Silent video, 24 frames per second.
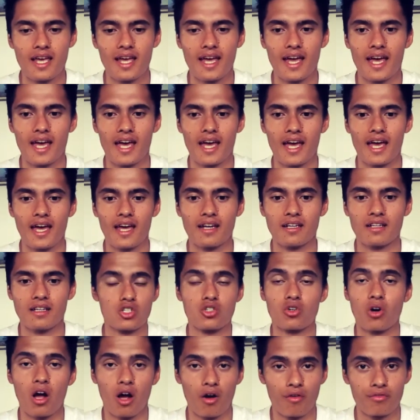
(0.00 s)
and
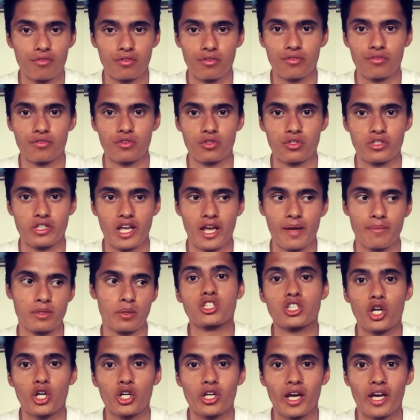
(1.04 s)
trial for a few teams,
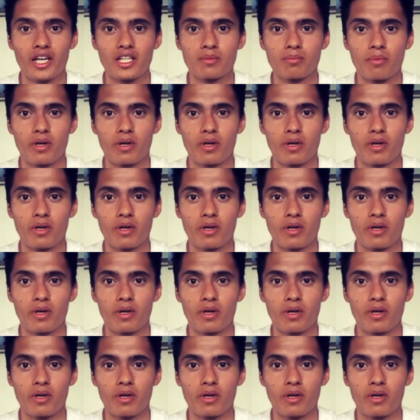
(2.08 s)
showcase